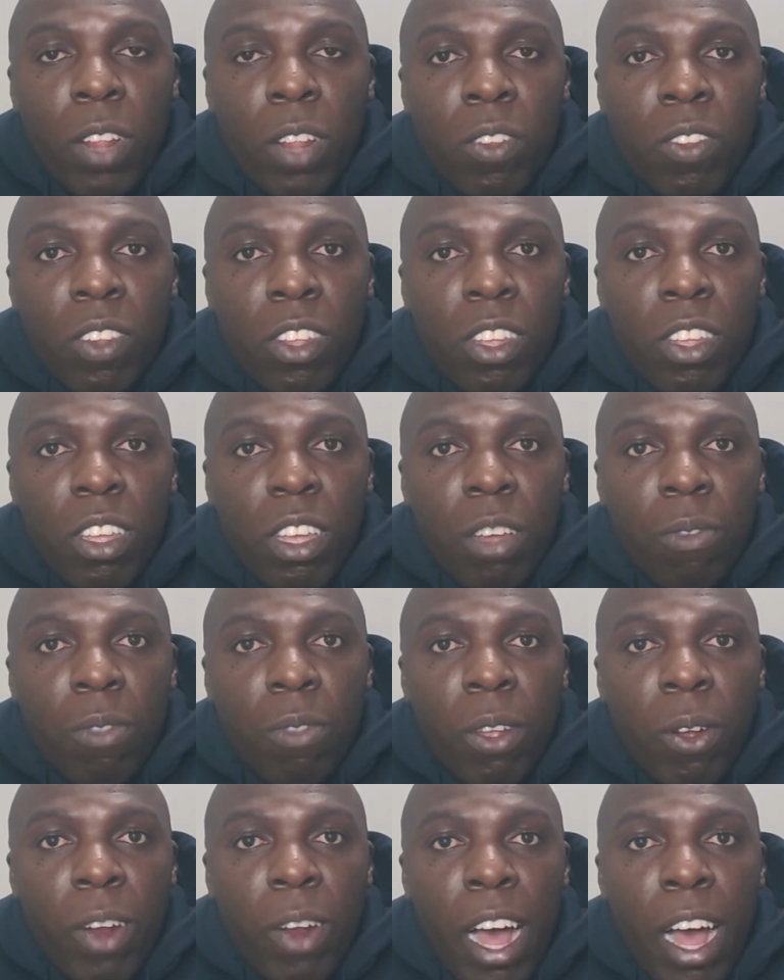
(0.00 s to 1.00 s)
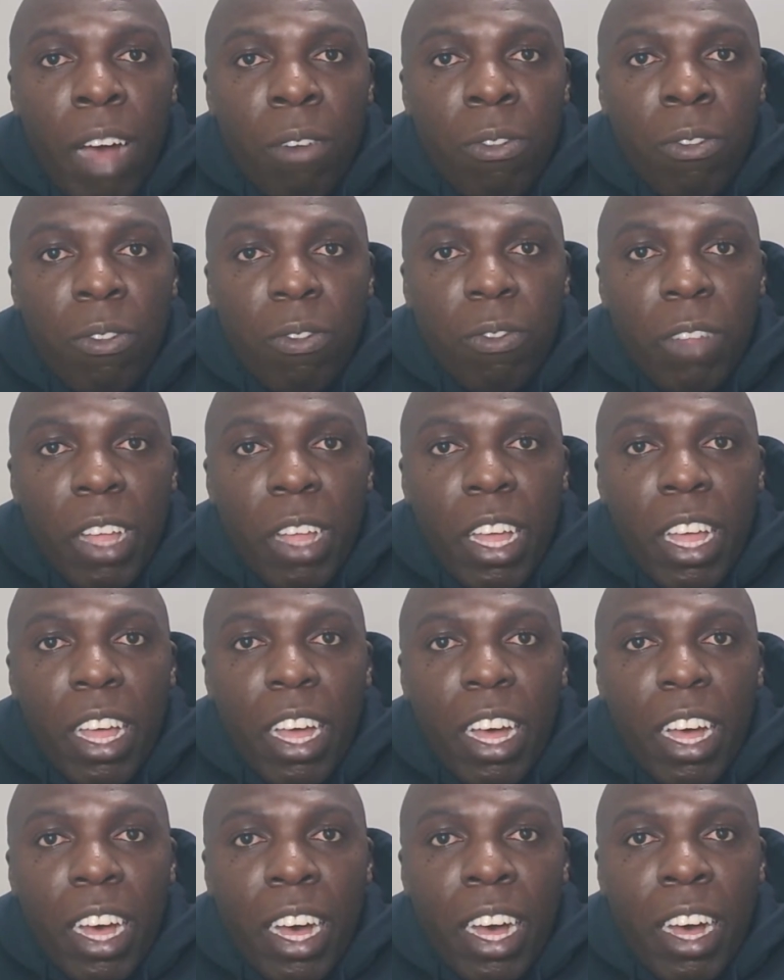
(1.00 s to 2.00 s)
see if they will have
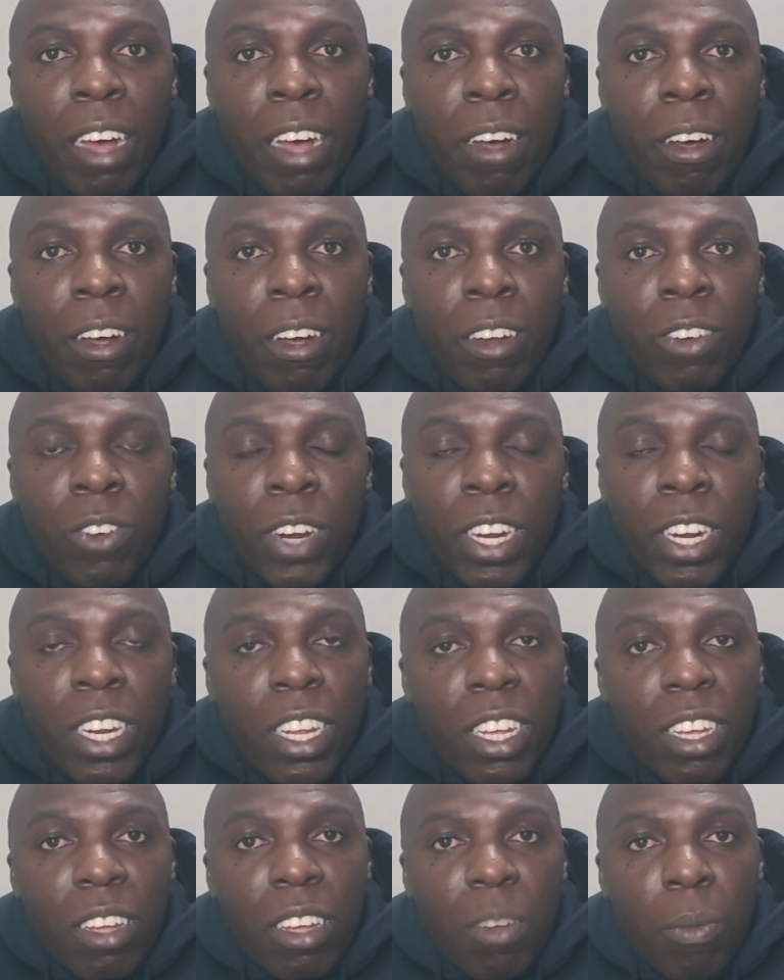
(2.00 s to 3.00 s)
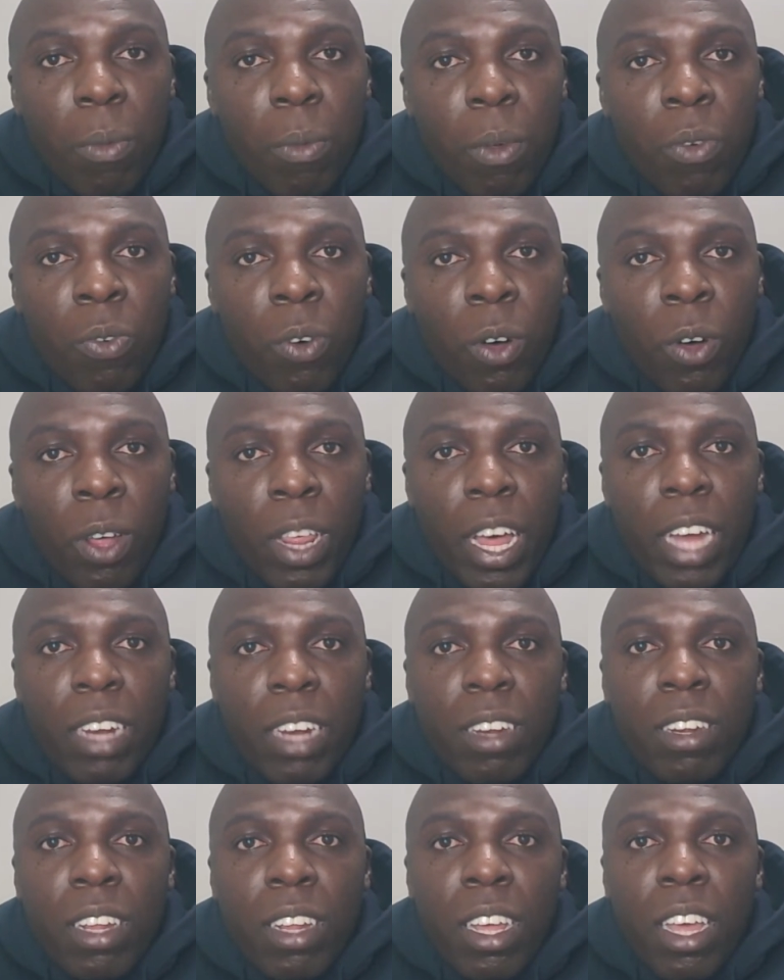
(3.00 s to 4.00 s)
training before
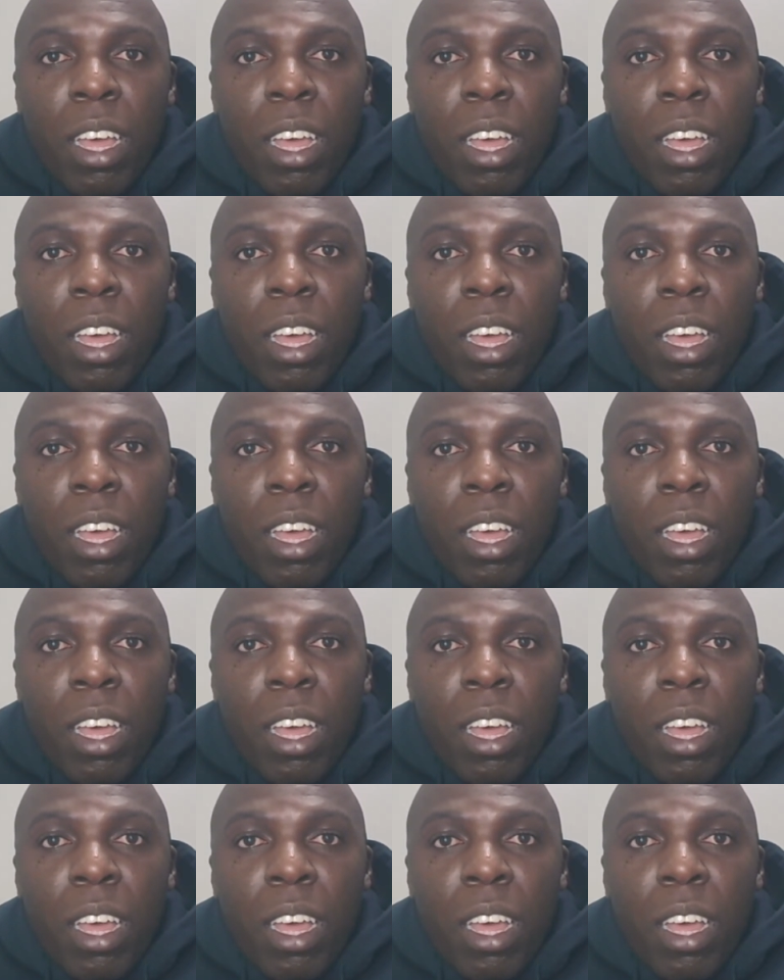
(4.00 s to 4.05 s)
that.